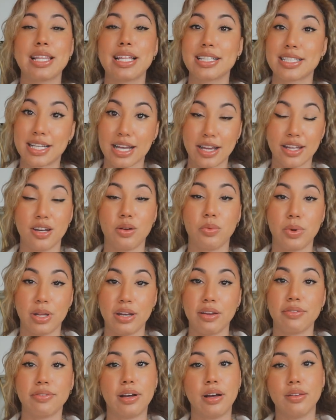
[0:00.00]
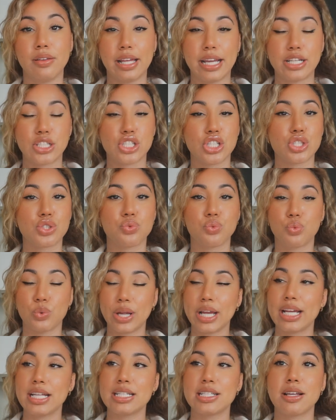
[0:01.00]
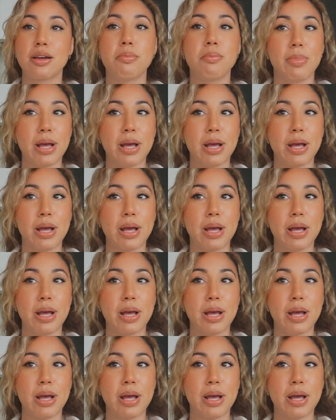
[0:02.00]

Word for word: That's kind of what it felt like, just random